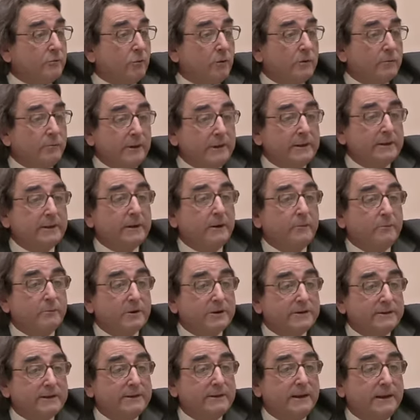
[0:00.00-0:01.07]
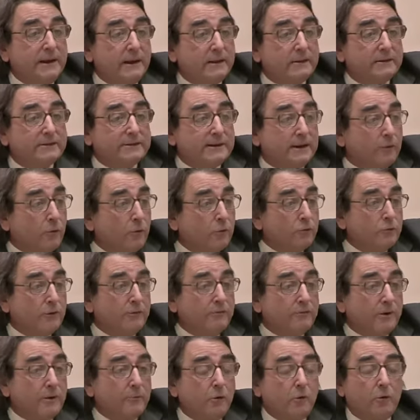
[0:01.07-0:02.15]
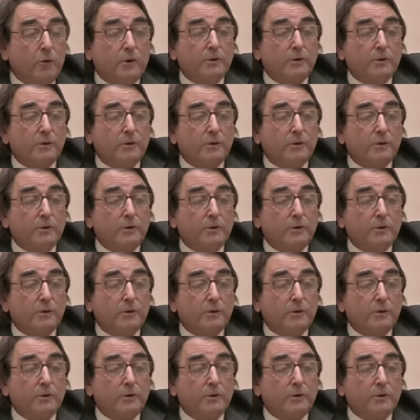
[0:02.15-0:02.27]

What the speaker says: own health without thinking that